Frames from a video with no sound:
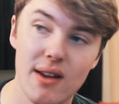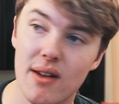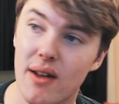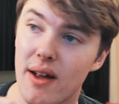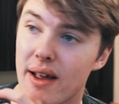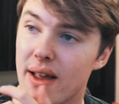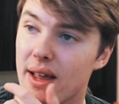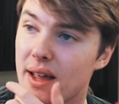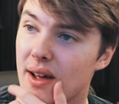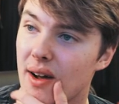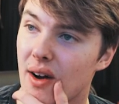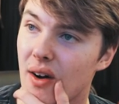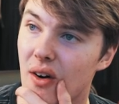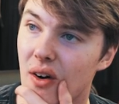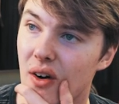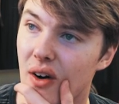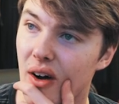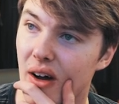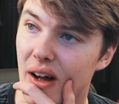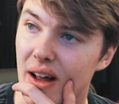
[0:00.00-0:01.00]
Like,
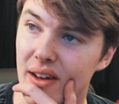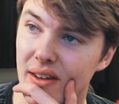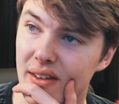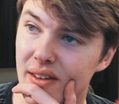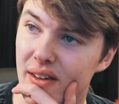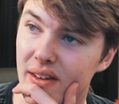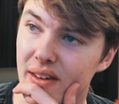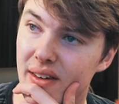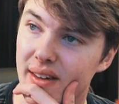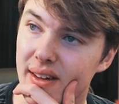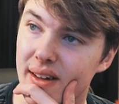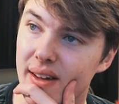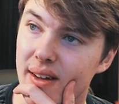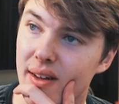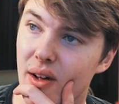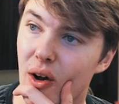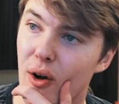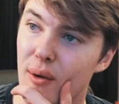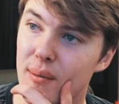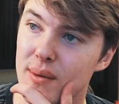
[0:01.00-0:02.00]
oh, I like
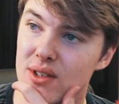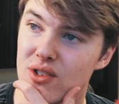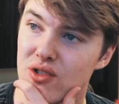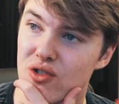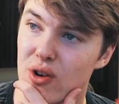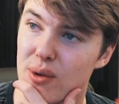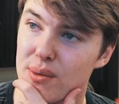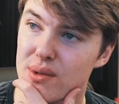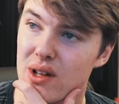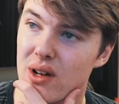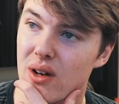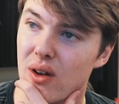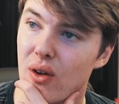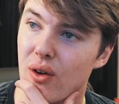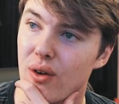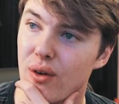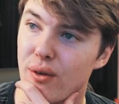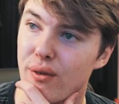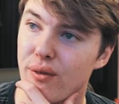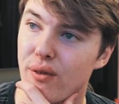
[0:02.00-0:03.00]
Armiz drops a
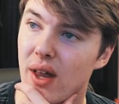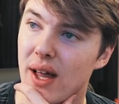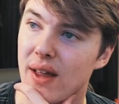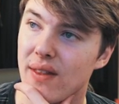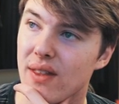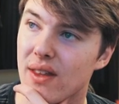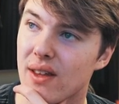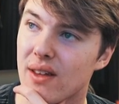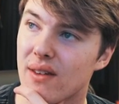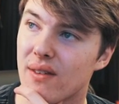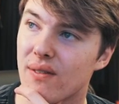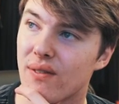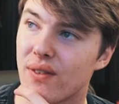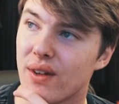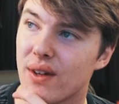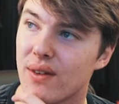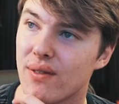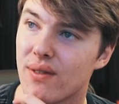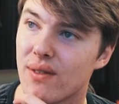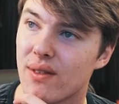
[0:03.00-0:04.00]
lot of like
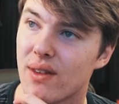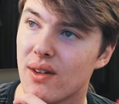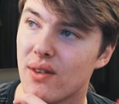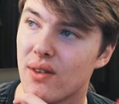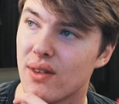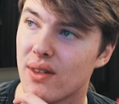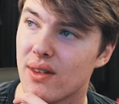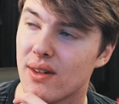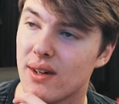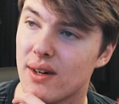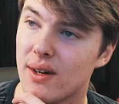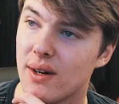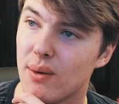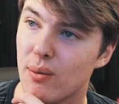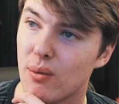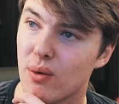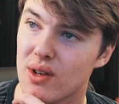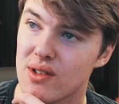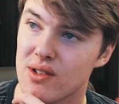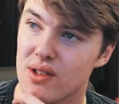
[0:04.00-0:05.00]
the
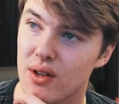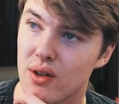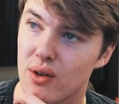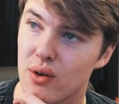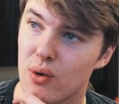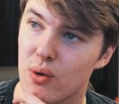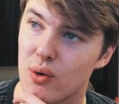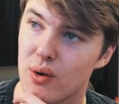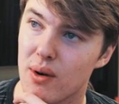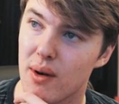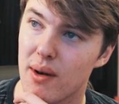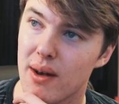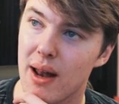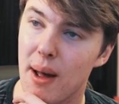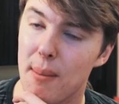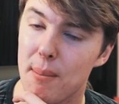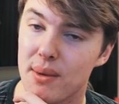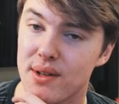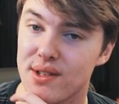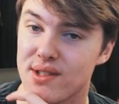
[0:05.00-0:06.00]
what is it called?
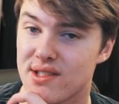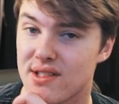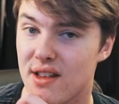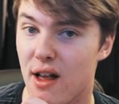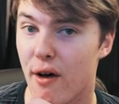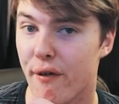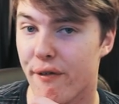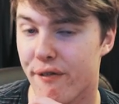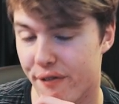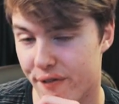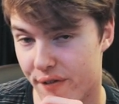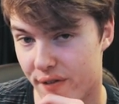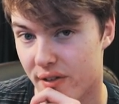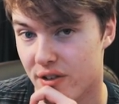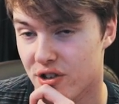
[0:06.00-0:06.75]
Numbers stuff.